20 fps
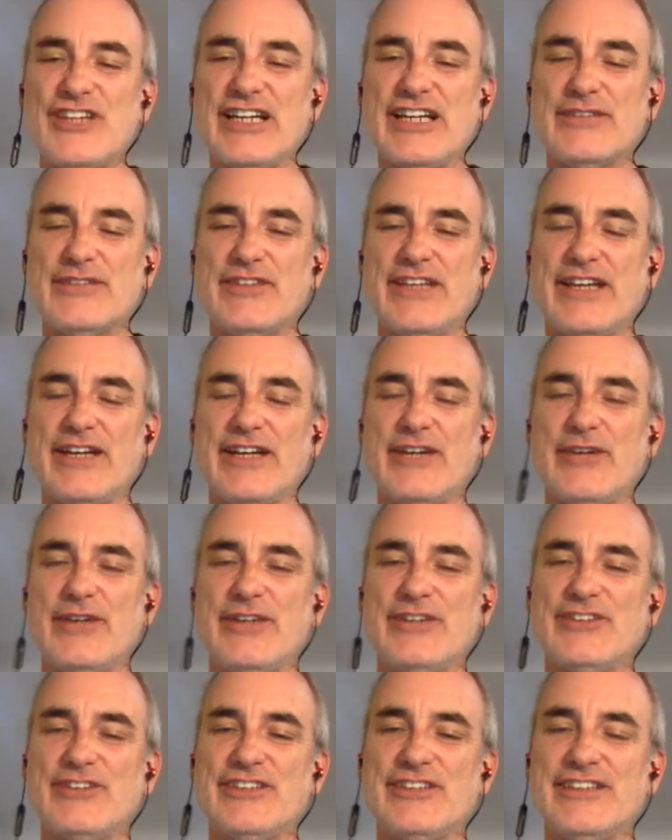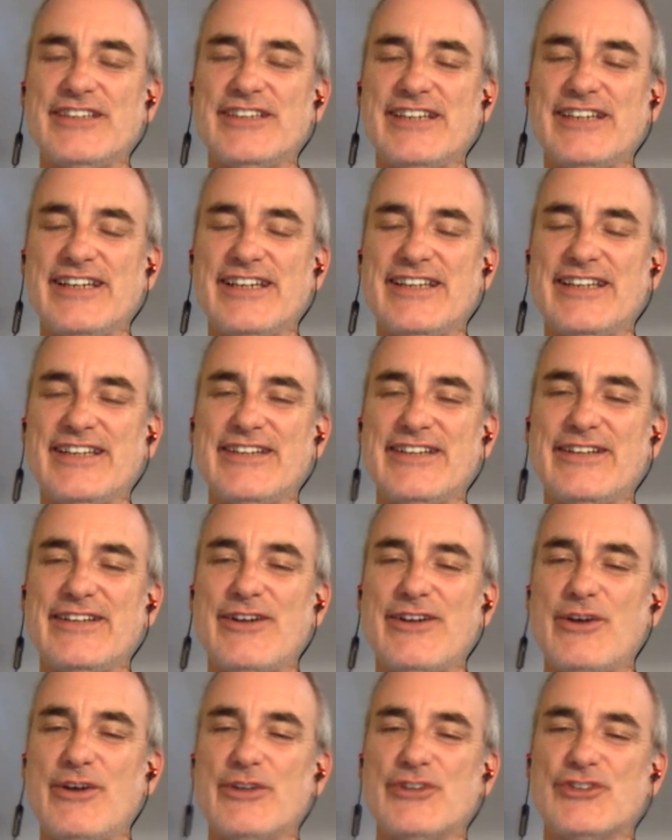Chaz, for that question. They're
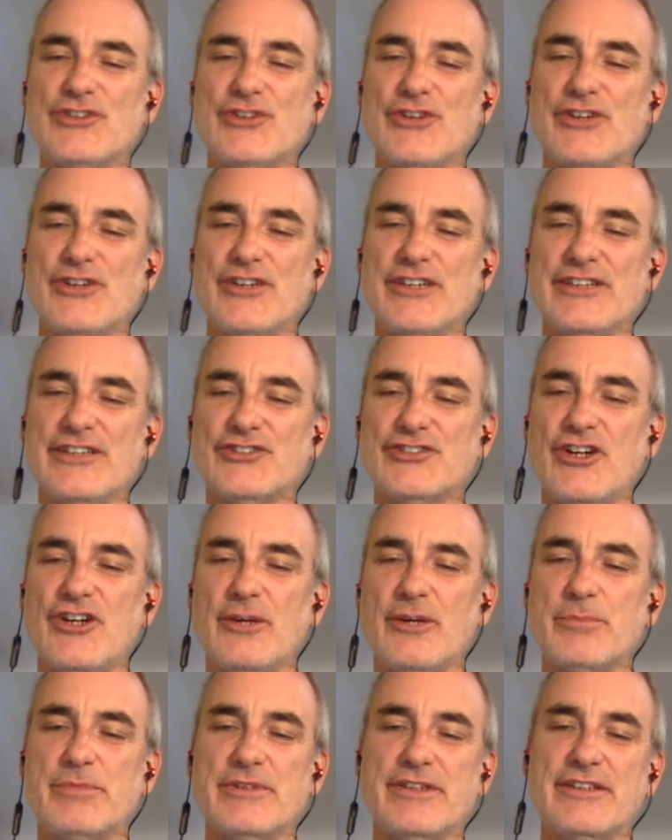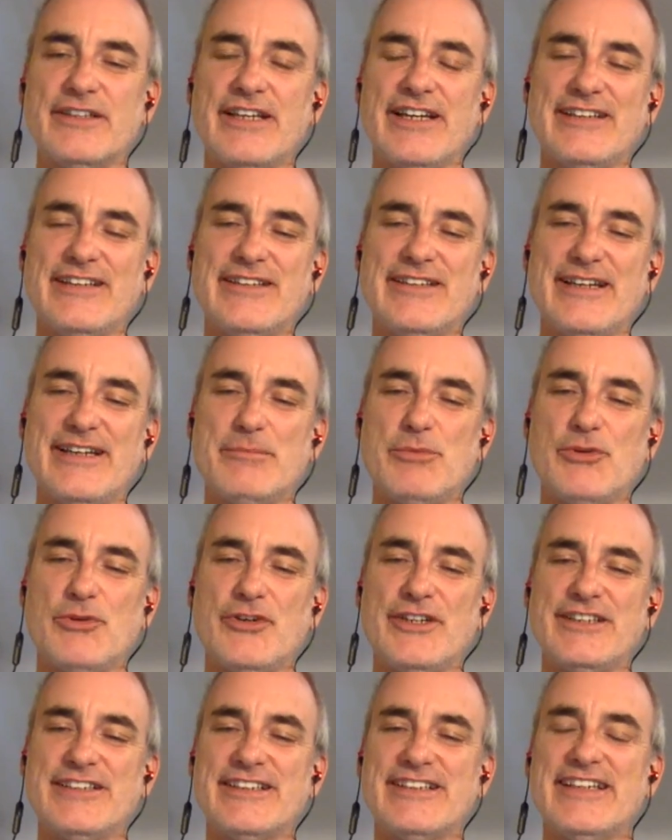always short and sharp and
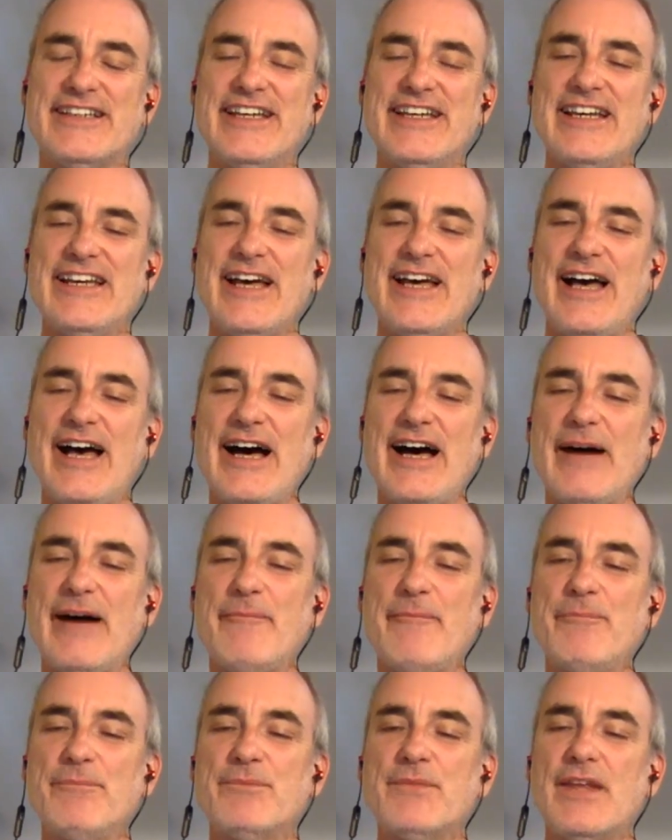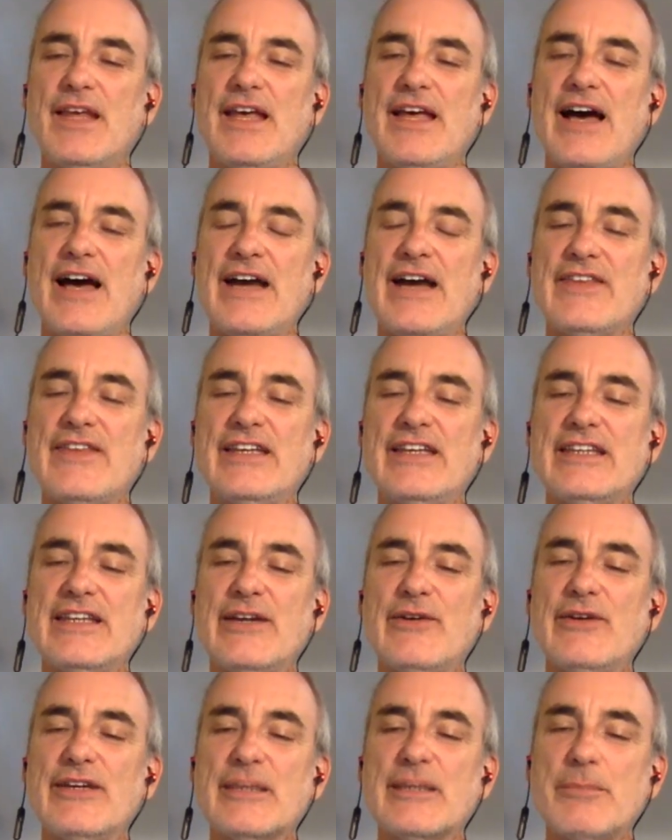pointed. Um, I think
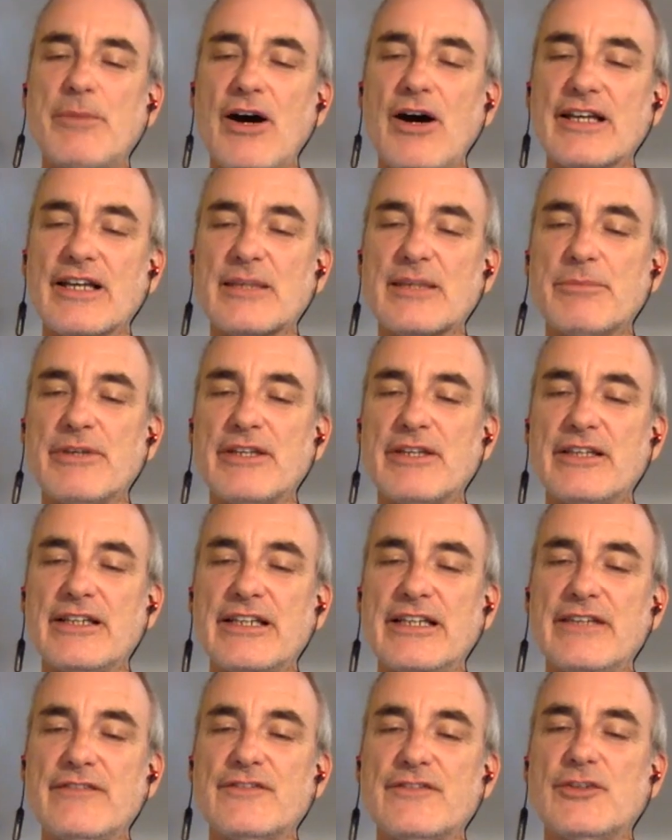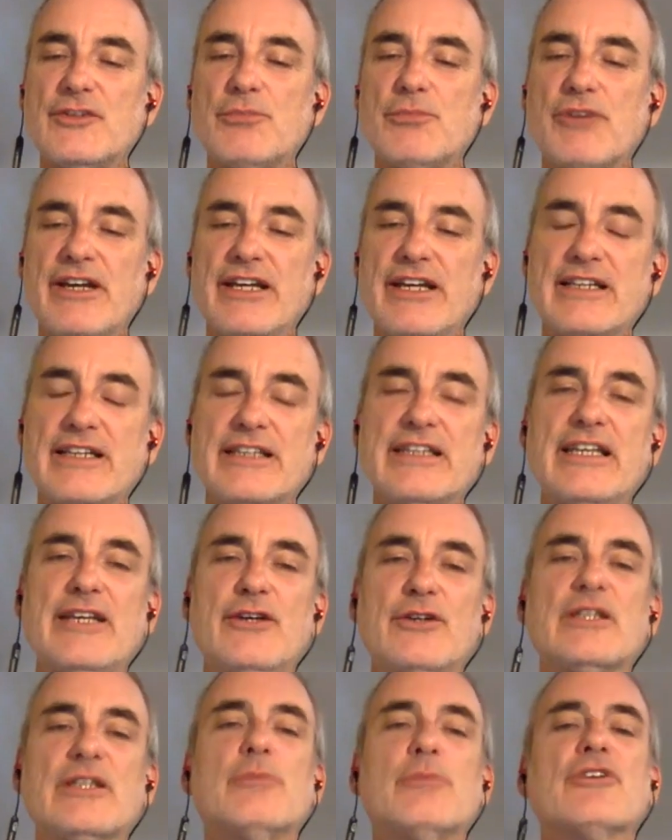there is a possibility to break
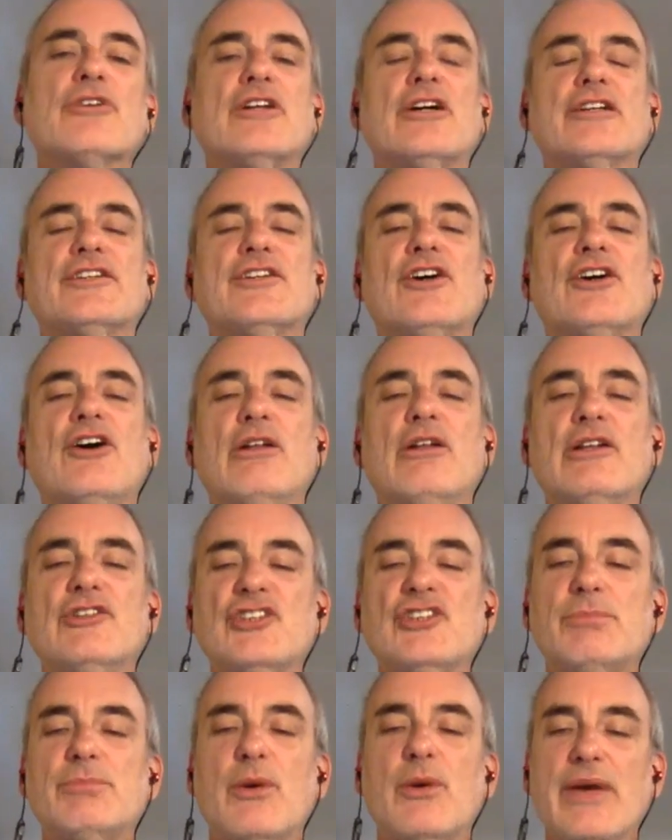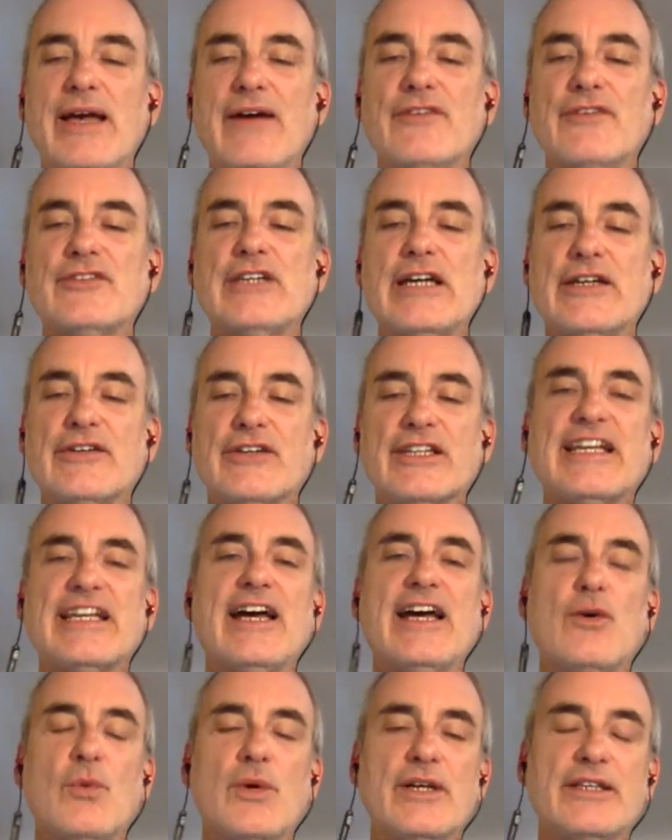neoliberal ontology, but we have to
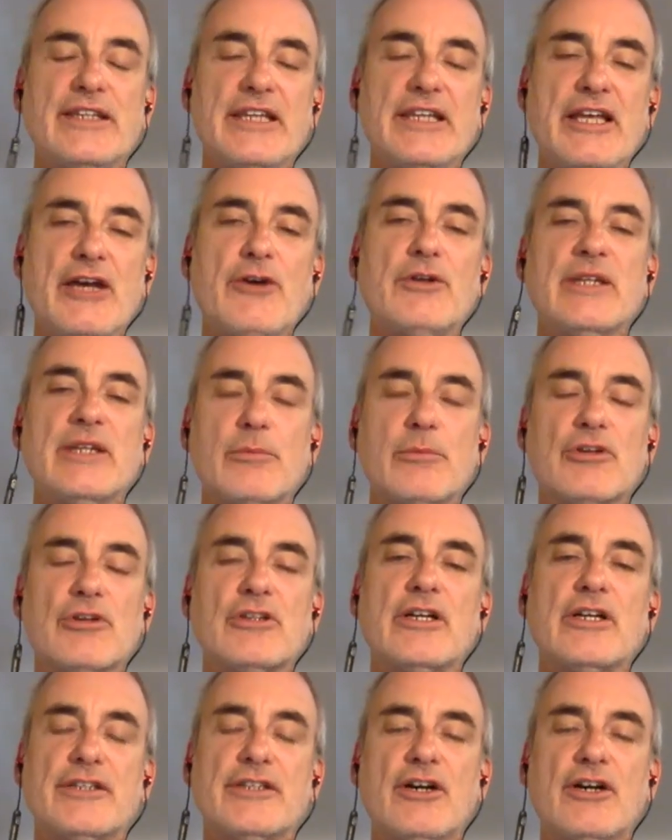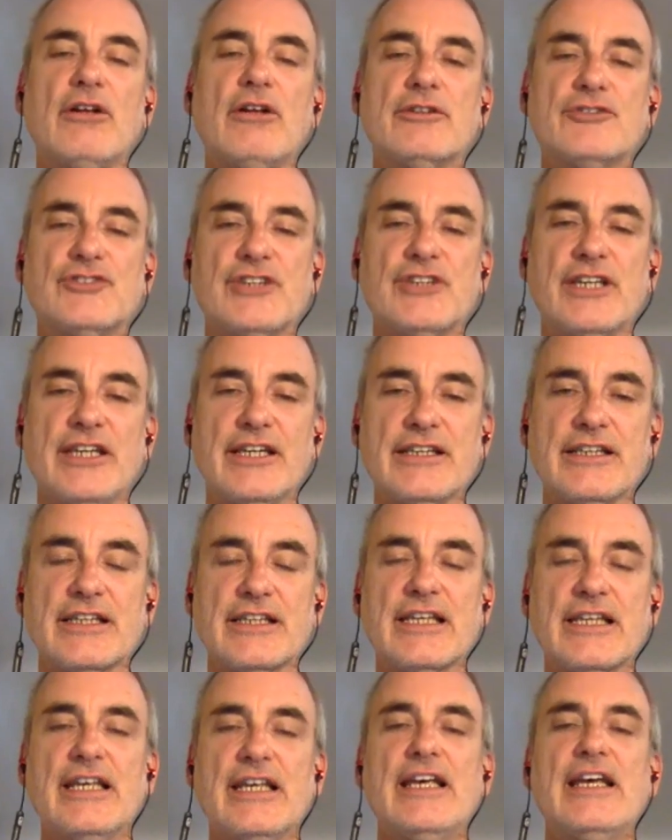understand what neoliberal ontology
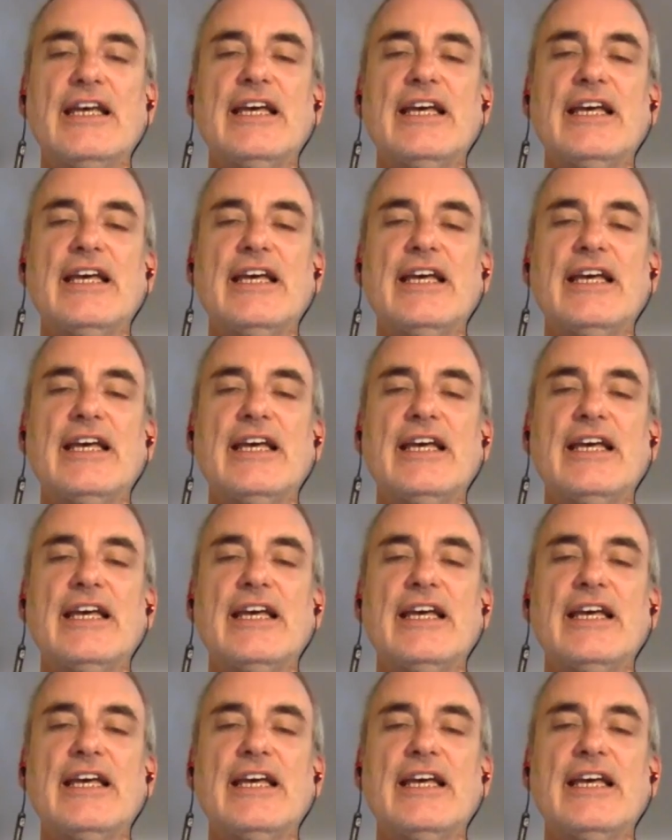is.